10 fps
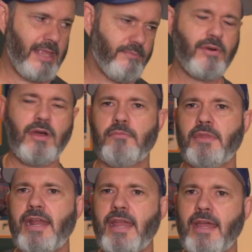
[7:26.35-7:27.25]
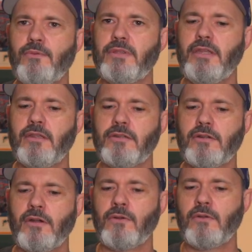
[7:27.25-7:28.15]
that problem that I had with the
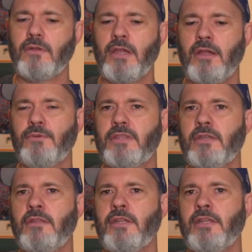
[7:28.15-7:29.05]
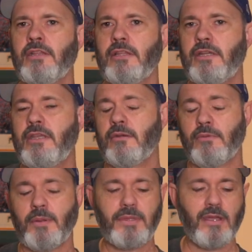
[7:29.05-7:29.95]
in-stroke with the lid getting
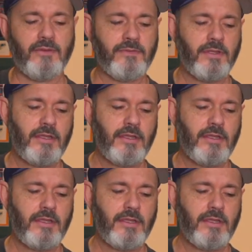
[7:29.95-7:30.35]
ripped off.